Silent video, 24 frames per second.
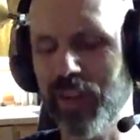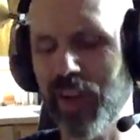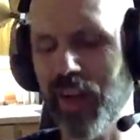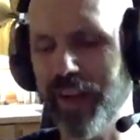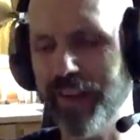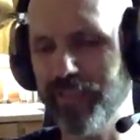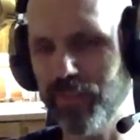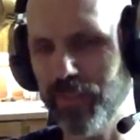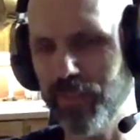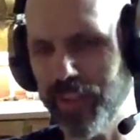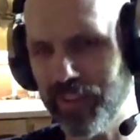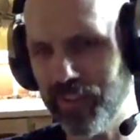
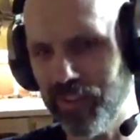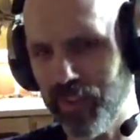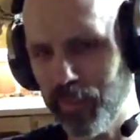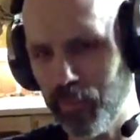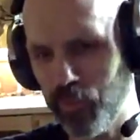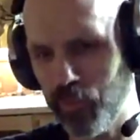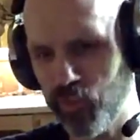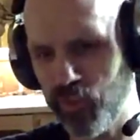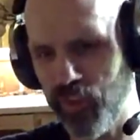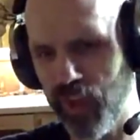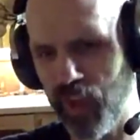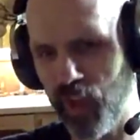conflict
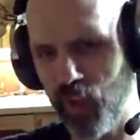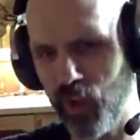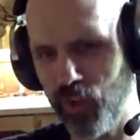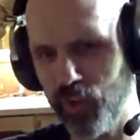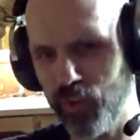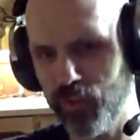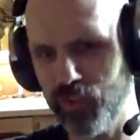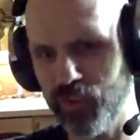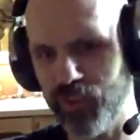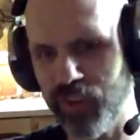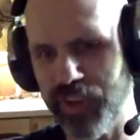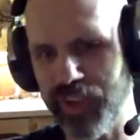
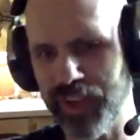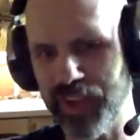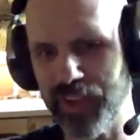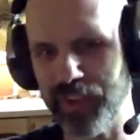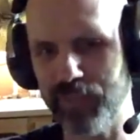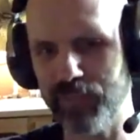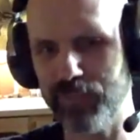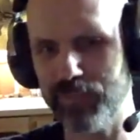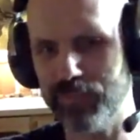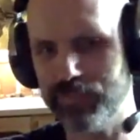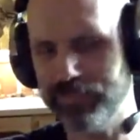themselves, like if